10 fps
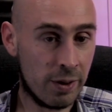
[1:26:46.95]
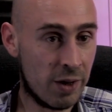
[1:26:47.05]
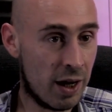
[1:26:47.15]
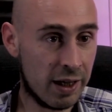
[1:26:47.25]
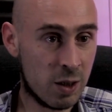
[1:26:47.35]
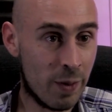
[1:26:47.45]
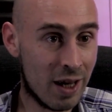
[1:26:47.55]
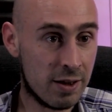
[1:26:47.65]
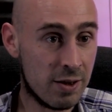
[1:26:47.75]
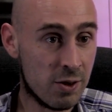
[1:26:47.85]
I'm not
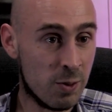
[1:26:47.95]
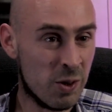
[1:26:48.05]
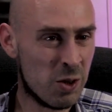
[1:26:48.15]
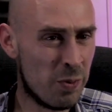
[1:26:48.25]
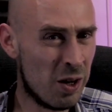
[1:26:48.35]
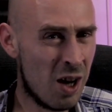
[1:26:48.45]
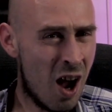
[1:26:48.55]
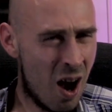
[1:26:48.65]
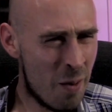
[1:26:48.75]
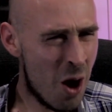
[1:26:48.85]
expecting too much, but
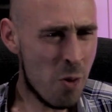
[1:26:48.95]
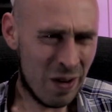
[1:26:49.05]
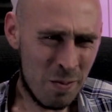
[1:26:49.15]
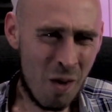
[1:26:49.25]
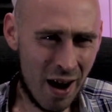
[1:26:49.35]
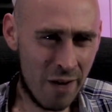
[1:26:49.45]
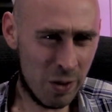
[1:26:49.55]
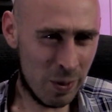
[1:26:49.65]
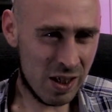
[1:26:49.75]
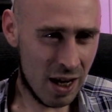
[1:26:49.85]
I'm hoping it might have
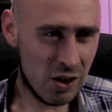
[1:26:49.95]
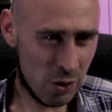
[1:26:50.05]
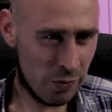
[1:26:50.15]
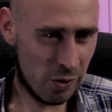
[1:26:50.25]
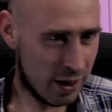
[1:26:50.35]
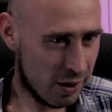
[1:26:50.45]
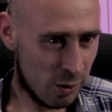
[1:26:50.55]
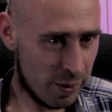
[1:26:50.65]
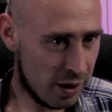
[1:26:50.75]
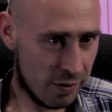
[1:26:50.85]
the potential for a
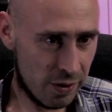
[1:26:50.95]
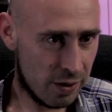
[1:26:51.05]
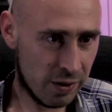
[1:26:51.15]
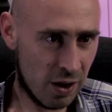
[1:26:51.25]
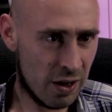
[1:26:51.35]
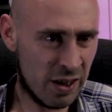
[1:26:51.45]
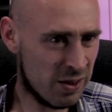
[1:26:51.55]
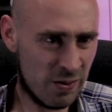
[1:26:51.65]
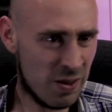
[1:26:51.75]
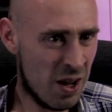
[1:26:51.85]
little bit of a kind
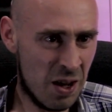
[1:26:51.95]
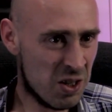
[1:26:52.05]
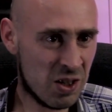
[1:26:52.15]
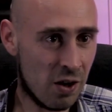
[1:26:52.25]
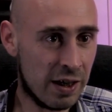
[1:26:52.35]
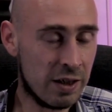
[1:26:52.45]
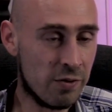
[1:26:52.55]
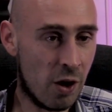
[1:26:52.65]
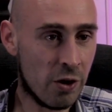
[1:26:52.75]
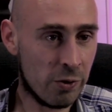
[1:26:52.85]
of slightly
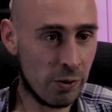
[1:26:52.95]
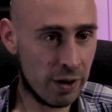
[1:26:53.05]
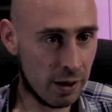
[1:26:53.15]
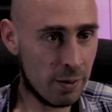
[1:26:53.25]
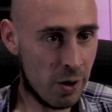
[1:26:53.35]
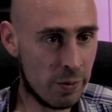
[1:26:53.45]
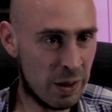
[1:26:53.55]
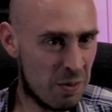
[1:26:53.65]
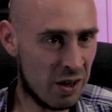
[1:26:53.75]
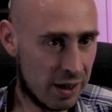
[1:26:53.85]
viral thing. I'm
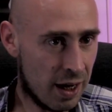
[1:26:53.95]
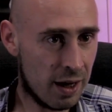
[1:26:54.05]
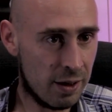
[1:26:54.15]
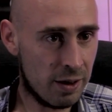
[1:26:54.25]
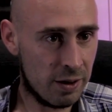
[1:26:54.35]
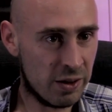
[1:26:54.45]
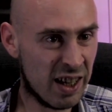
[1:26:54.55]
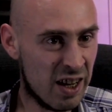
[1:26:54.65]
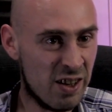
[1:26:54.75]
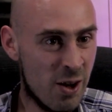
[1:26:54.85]
hoping it might get
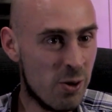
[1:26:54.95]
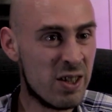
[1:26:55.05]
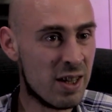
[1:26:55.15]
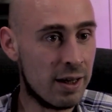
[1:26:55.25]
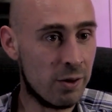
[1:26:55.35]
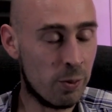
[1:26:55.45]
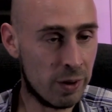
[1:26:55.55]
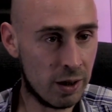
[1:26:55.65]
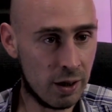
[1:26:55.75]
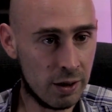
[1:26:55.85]
noticed a little
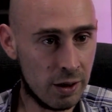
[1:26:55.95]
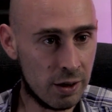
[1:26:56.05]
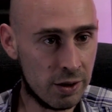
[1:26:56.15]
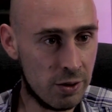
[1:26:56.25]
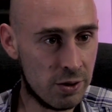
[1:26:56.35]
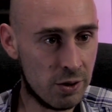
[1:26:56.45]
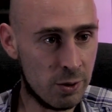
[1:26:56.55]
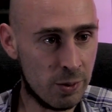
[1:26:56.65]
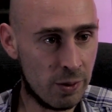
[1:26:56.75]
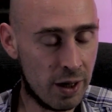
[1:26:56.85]
bit on
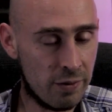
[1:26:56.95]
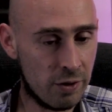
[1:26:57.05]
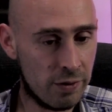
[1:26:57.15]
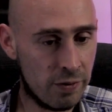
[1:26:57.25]
YouTube or whatever.